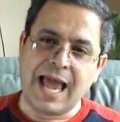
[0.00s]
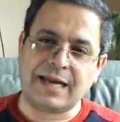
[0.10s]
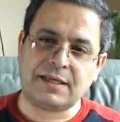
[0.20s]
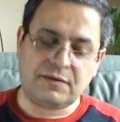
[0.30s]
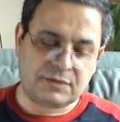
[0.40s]

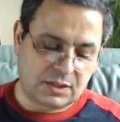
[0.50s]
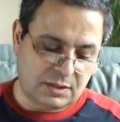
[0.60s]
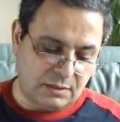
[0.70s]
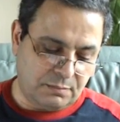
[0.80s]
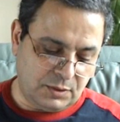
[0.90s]
and gives
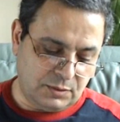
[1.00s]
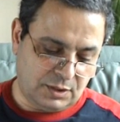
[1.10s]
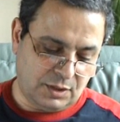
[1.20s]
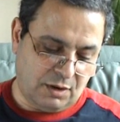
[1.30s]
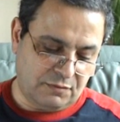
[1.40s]
us the
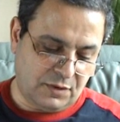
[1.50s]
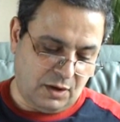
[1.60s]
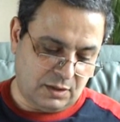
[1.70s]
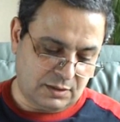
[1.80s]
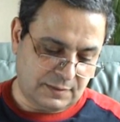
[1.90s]
beauty of
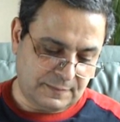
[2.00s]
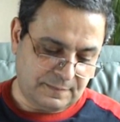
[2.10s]
God.